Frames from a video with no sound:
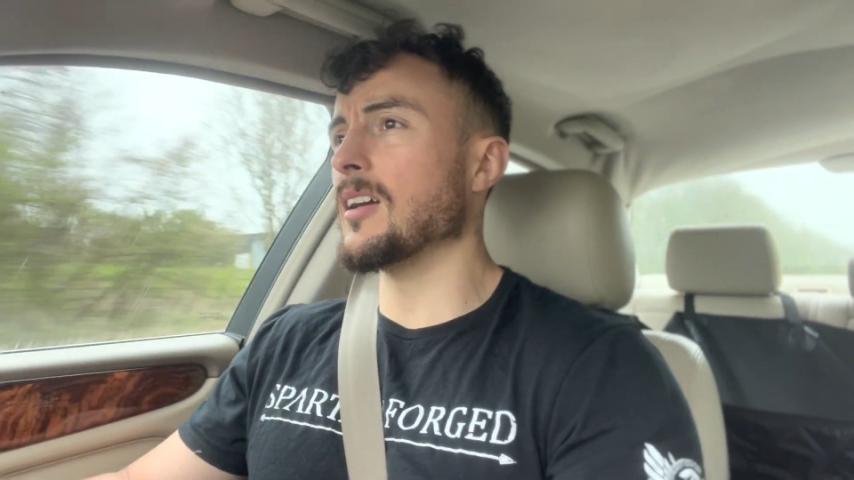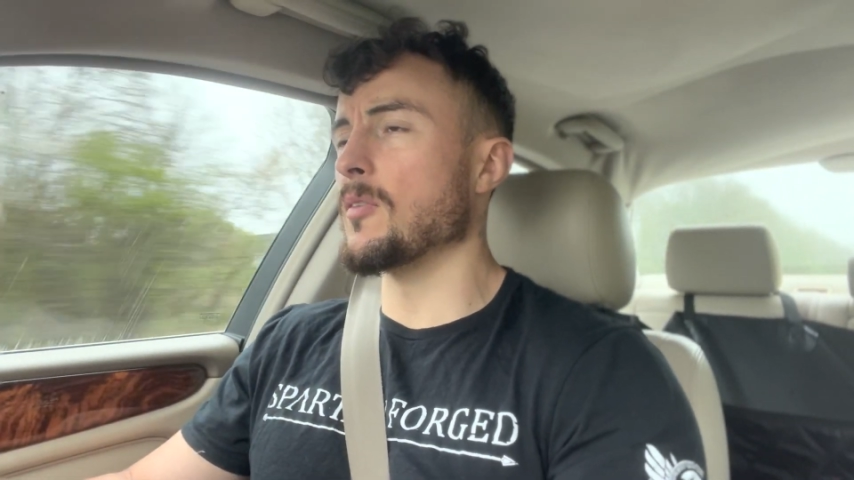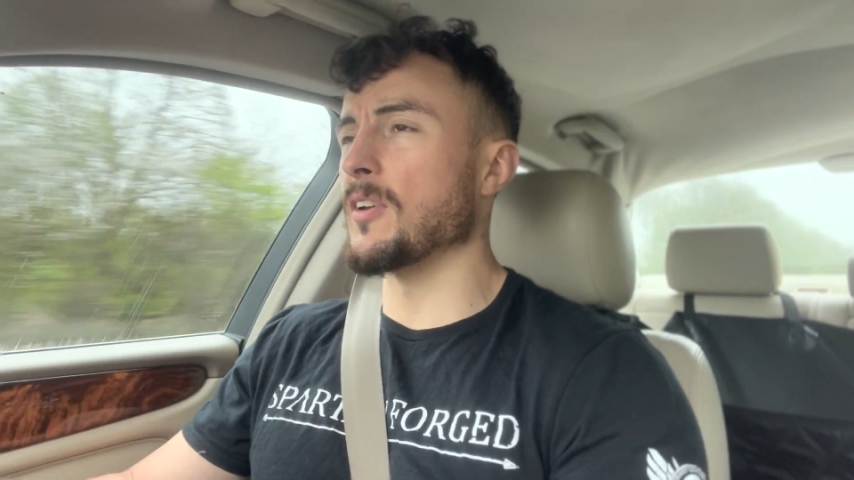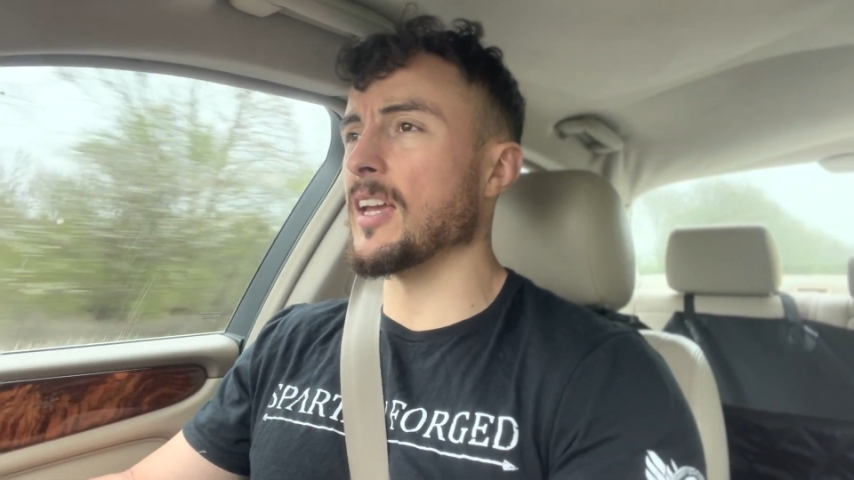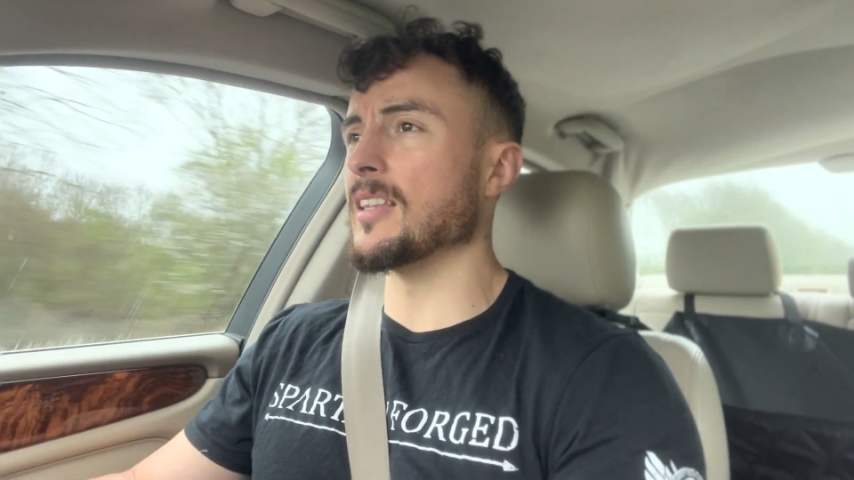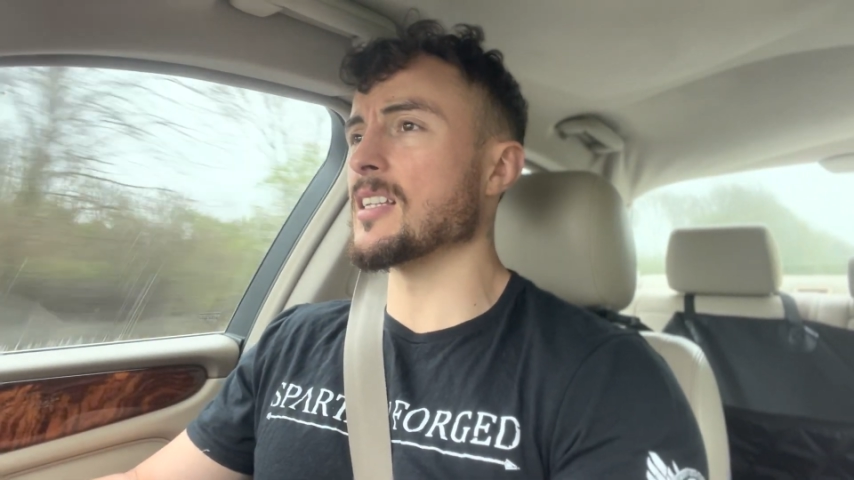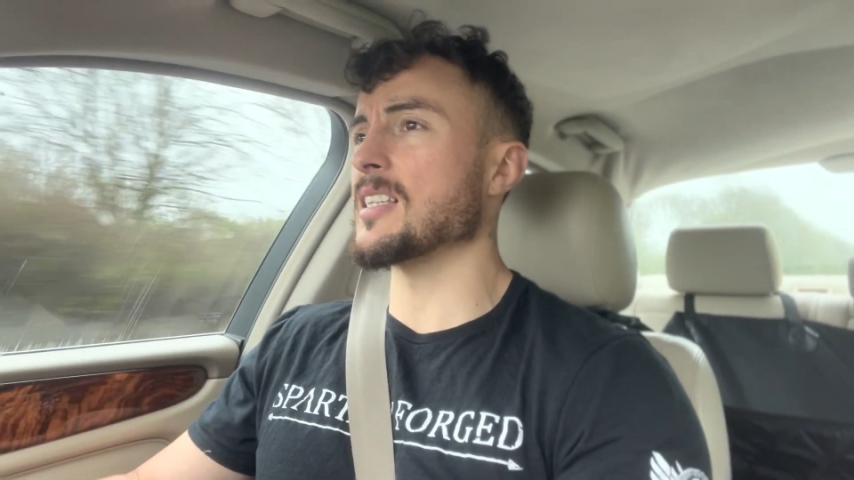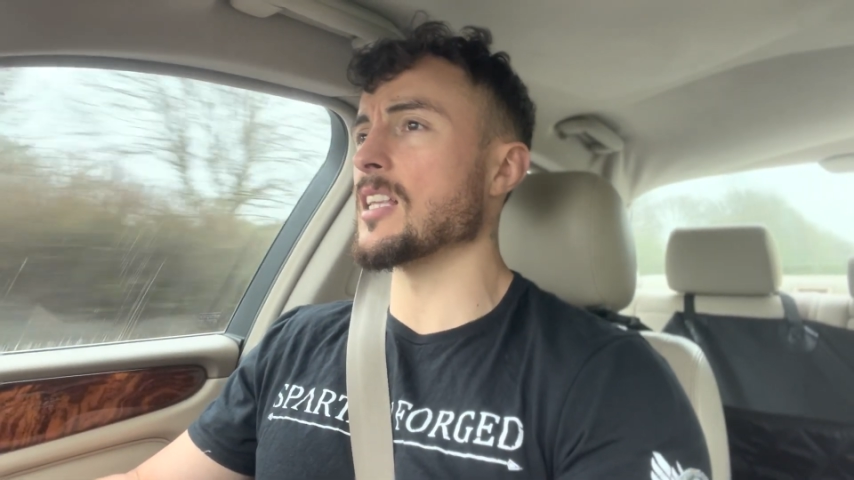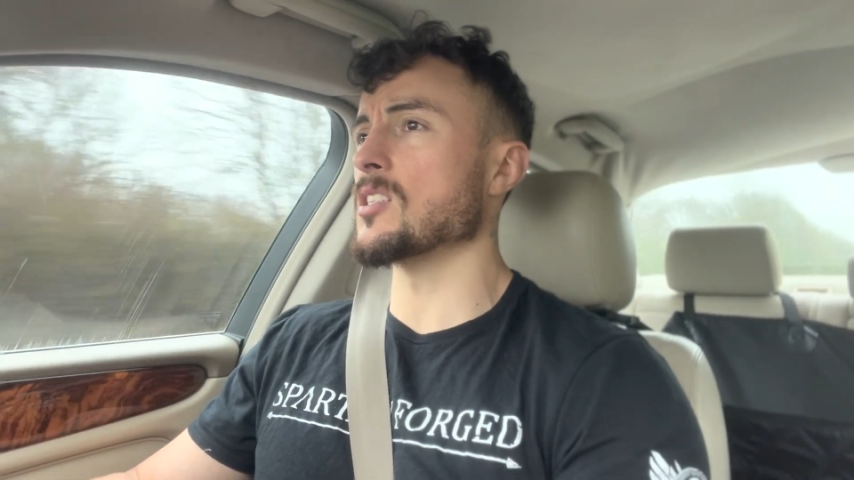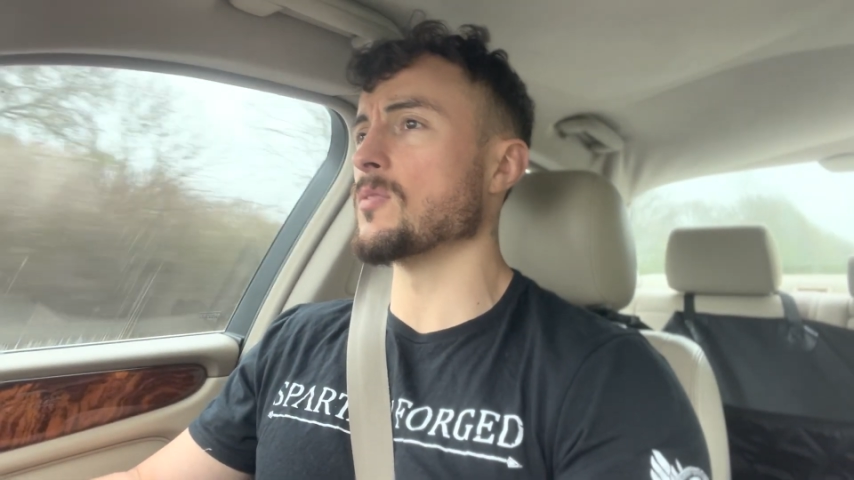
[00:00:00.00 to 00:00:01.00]
of it in the
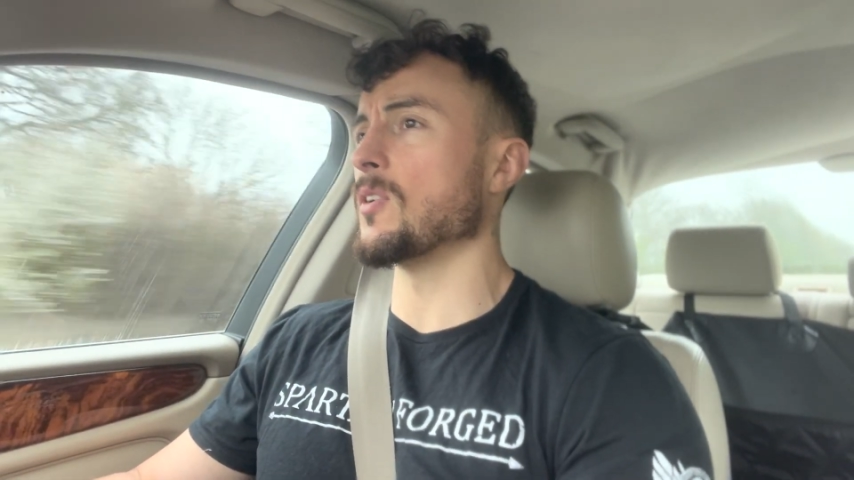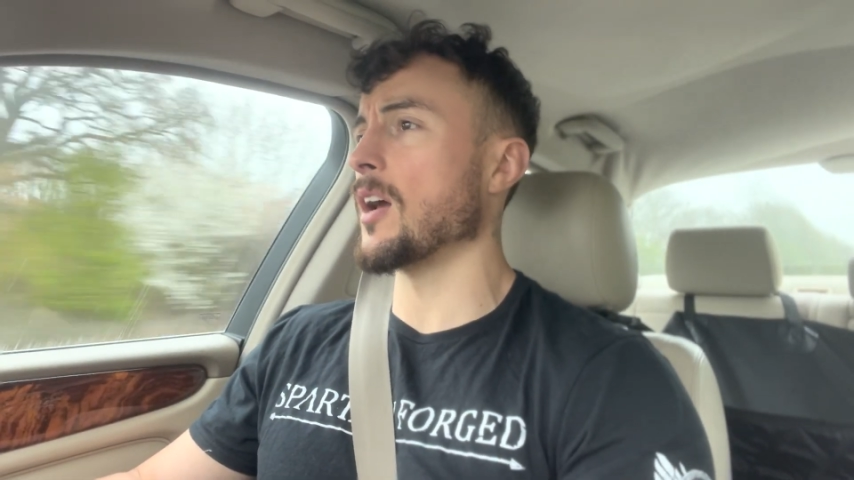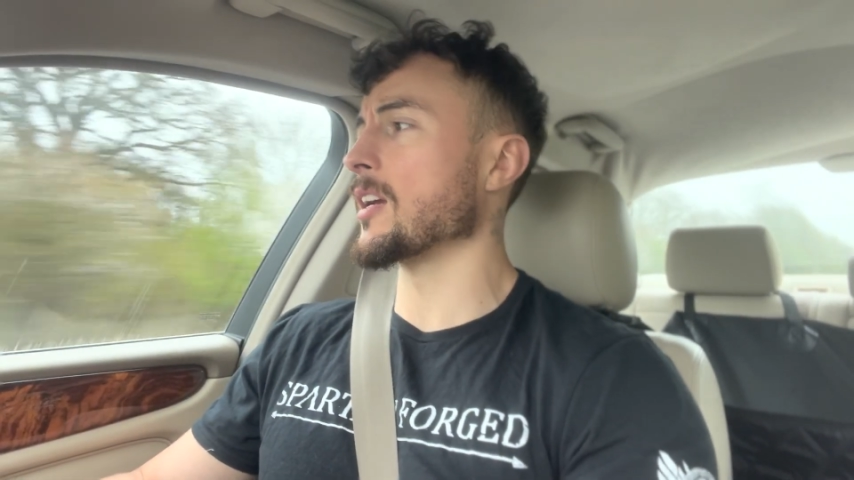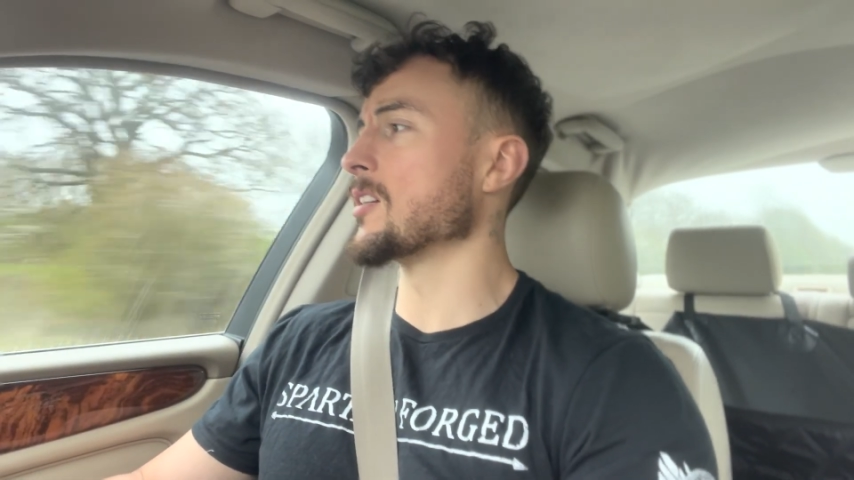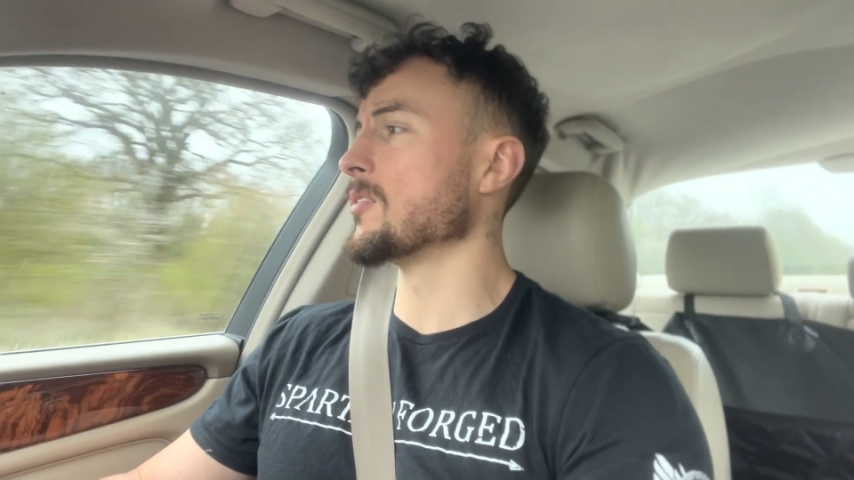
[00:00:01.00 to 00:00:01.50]
sense of like